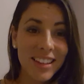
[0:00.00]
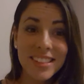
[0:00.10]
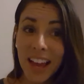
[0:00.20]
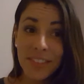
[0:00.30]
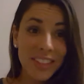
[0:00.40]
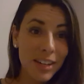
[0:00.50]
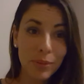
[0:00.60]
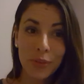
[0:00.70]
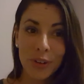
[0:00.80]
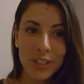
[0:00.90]
because I've said it
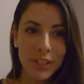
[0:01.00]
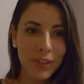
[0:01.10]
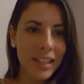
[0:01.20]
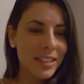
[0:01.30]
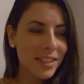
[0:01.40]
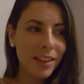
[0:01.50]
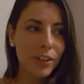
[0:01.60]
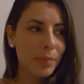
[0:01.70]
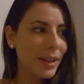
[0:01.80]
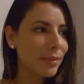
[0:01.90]
before too, I tell
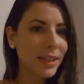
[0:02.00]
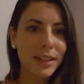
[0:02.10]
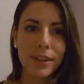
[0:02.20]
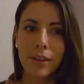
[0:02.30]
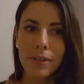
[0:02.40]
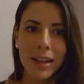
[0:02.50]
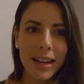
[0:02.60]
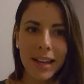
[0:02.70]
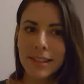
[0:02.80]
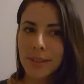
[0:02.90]
everybody, I'm like, you know what?
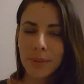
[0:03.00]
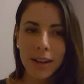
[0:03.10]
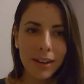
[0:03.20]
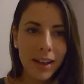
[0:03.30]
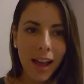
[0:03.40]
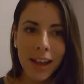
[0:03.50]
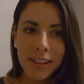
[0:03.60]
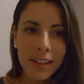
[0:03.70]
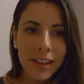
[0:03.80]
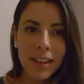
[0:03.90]
I swear to
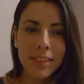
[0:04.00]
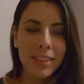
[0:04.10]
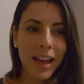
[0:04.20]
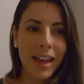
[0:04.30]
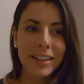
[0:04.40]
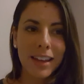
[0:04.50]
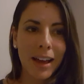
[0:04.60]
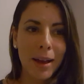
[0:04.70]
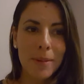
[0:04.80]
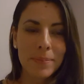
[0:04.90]
God that
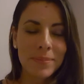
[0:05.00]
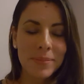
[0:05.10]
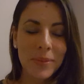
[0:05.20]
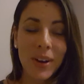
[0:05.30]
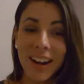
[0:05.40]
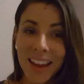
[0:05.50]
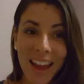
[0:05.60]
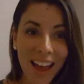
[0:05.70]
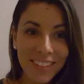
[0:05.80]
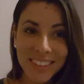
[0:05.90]
when I
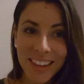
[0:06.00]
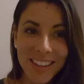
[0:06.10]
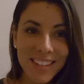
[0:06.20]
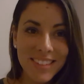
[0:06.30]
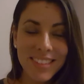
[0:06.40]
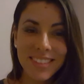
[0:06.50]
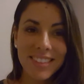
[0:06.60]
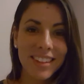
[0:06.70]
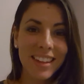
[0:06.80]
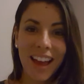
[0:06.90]
had kids,
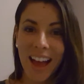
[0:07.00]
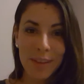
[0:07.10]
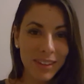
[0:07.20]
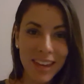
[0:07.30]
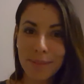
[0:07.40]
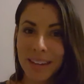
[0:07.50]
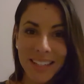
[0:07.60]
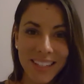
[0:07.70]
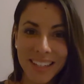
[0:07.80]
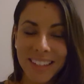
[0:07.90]
I became
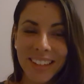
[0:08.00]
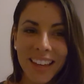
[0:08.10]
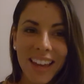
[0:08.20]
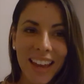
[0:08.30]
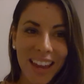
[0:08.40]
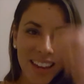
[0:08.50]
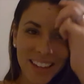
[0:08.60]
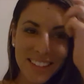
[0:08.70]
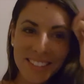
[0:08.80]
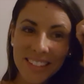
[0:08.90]
ADD.
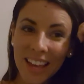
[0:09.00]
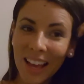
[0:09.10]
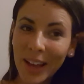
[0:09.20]
And,